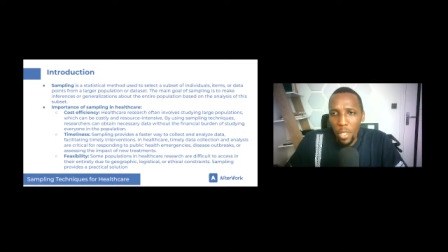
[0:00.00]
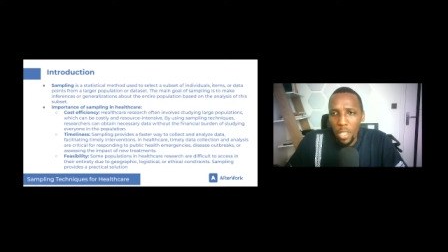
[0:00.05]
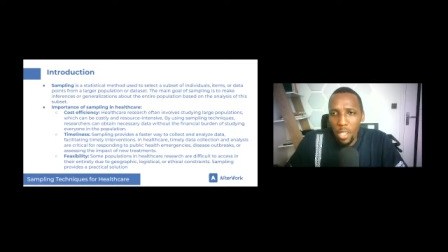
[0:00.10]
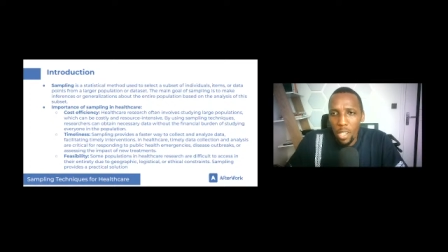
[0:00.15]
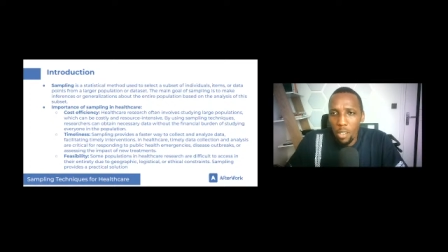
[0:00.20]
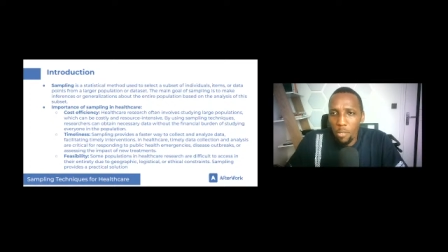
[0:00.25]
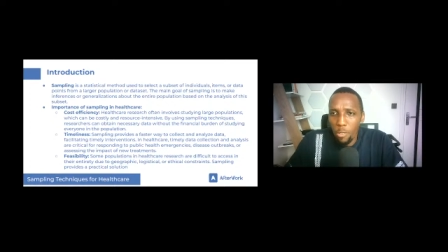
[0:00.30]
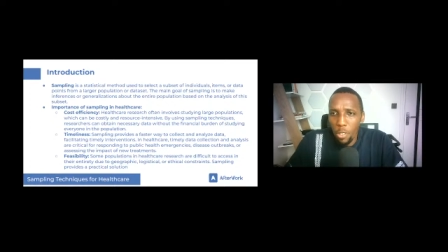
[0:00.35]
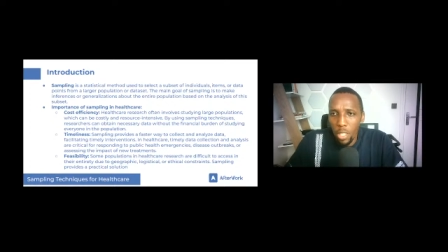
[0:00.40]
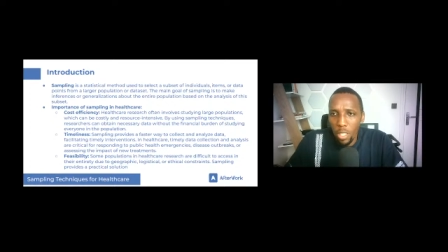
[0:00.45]

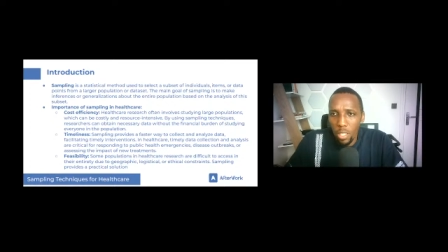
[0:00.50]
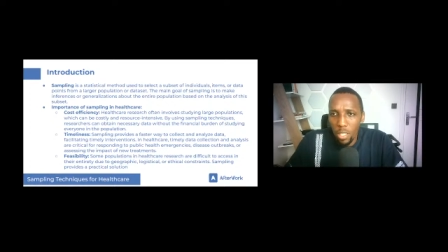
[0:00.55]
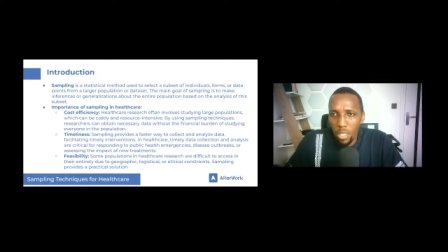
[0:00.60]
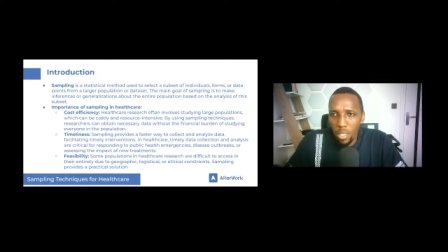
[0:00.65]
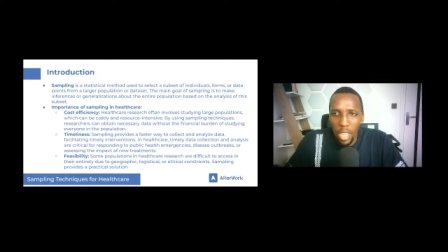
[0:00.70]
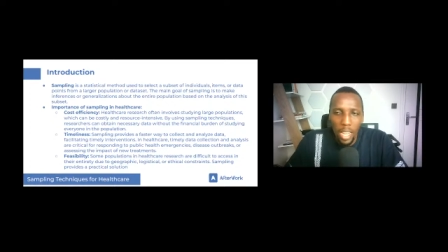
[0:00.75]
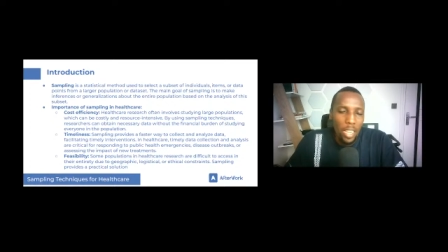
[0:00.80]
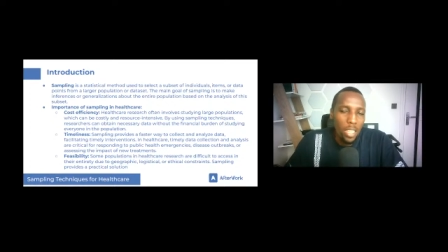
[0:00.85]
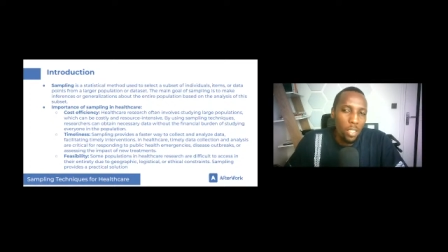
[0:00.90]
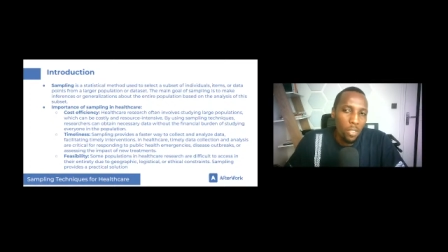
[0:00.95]
in different
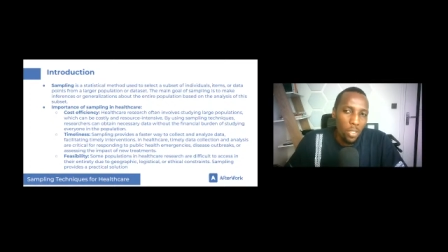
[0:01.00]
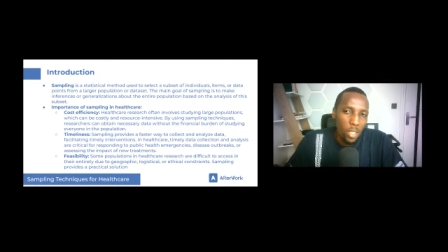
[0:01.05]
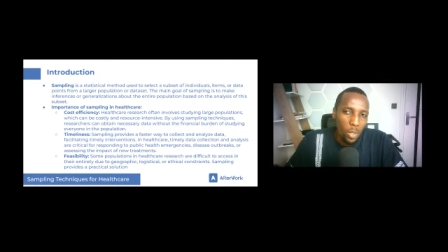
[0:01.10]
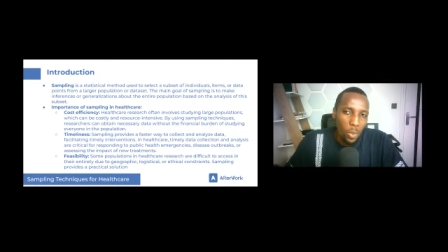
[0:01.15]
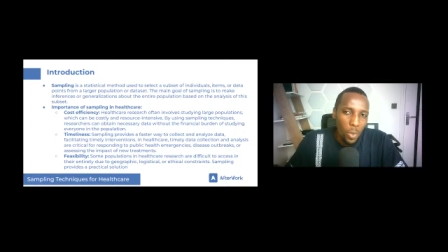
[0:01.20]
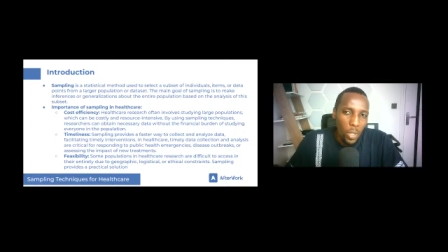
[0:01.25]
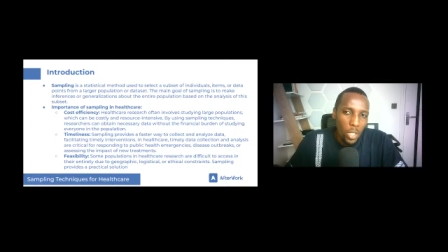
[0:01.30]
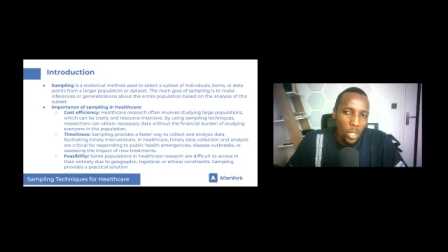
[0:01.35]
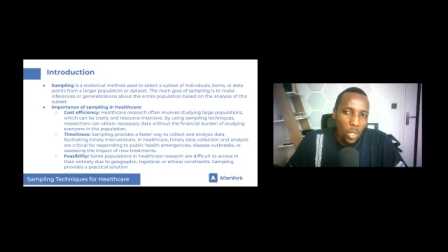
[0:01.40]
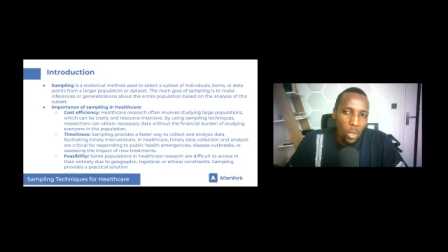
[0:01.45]

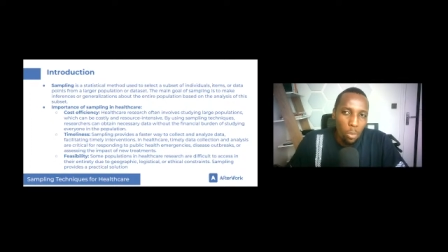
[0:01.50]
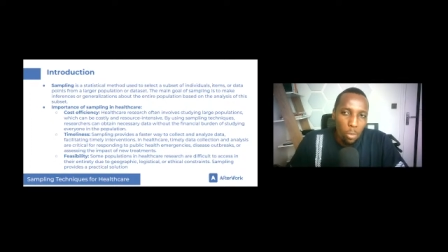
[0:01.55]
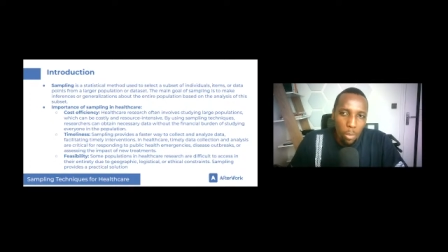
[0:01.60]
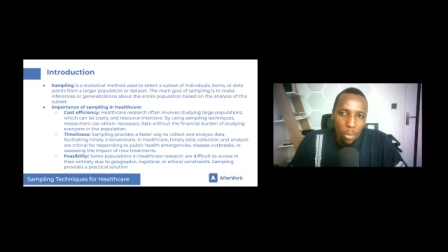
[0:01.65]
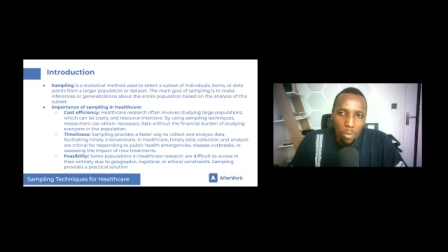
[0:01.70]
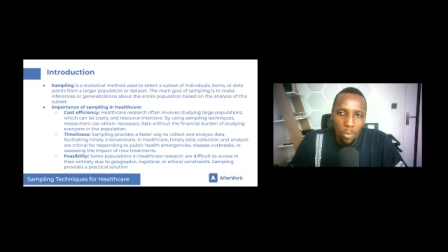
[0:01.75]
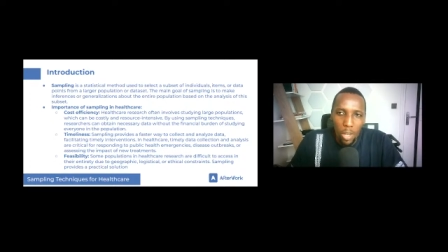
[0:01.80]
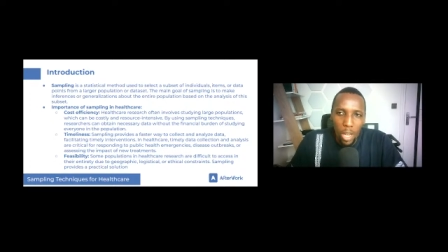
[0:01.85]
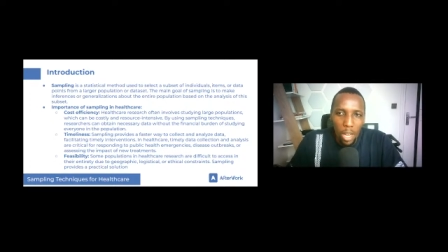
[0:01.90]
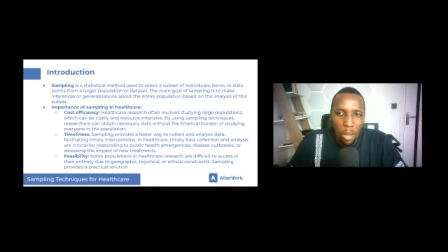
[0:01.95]
scientific ways or
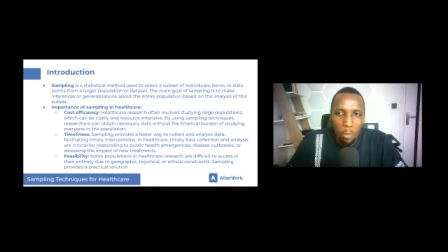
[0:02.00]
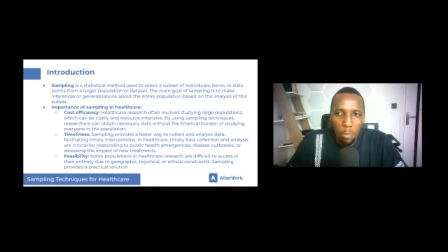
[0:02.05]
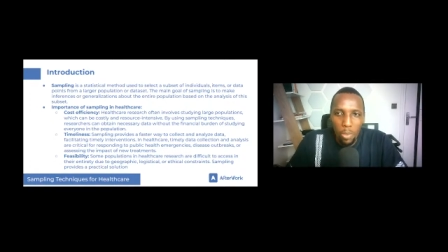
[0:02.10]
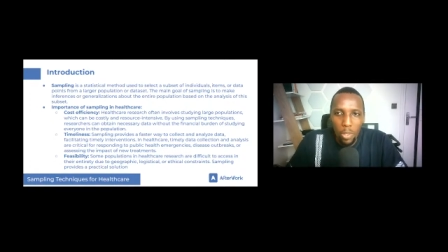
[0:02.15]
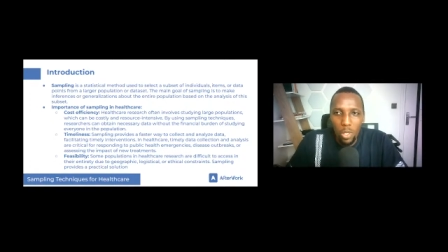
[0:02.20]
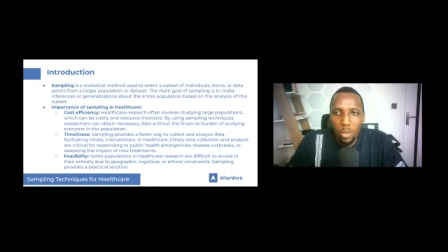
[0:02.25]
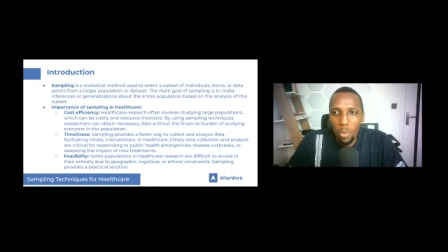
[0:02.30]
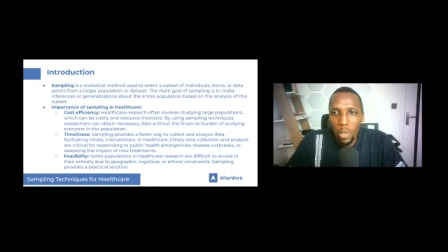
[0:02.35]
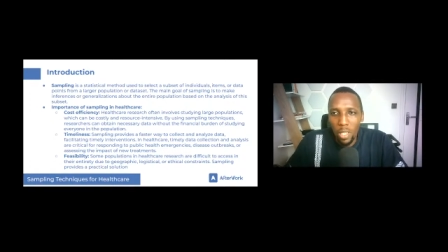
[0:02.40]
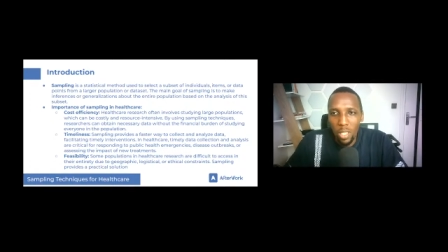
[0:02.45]

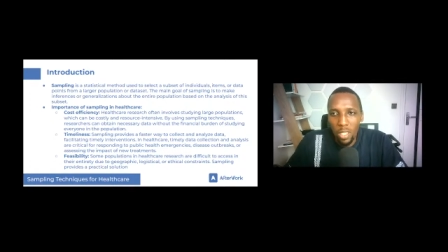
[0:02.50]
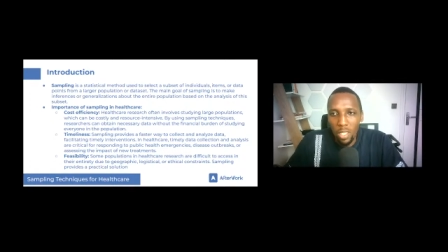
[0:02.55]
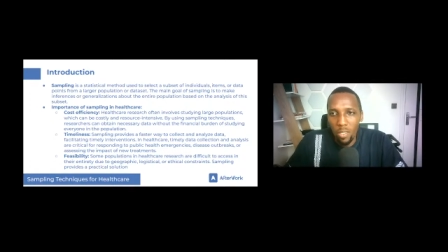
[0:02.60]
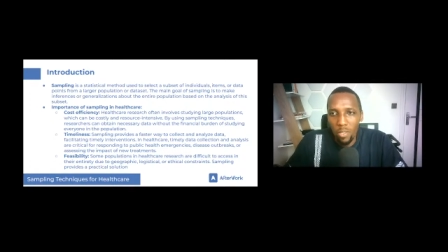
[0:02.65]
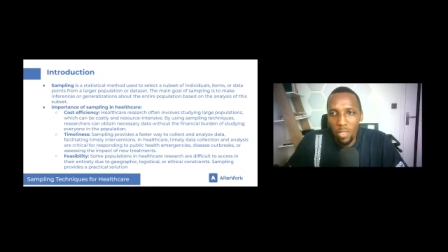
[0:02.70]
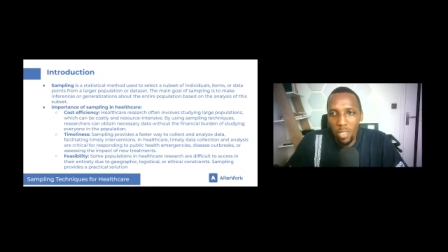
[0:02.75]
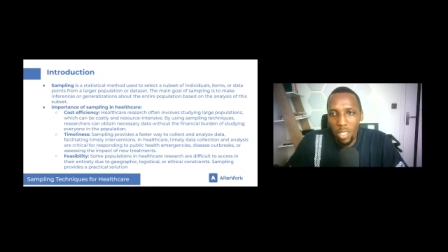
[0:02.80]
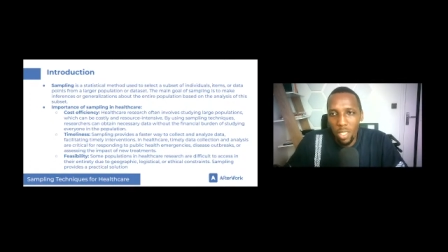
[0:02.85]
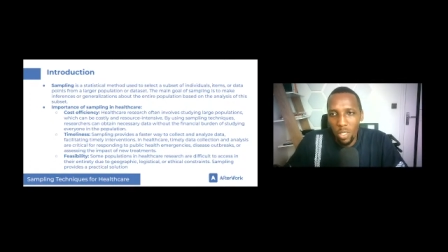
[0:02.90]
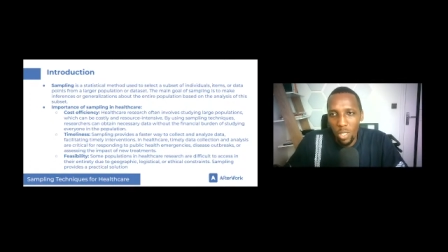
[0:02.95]

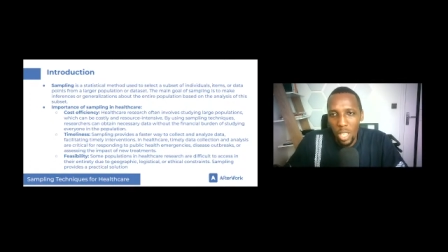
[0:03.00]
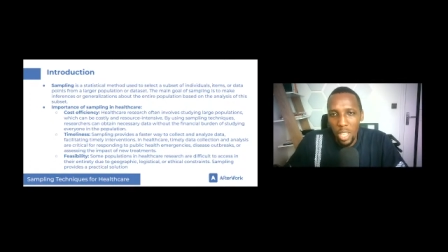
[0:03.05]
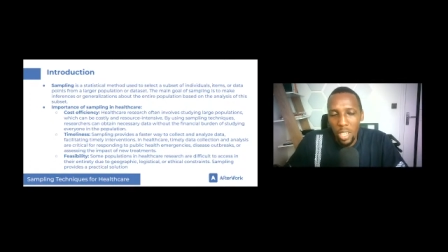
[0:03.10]
perspectives.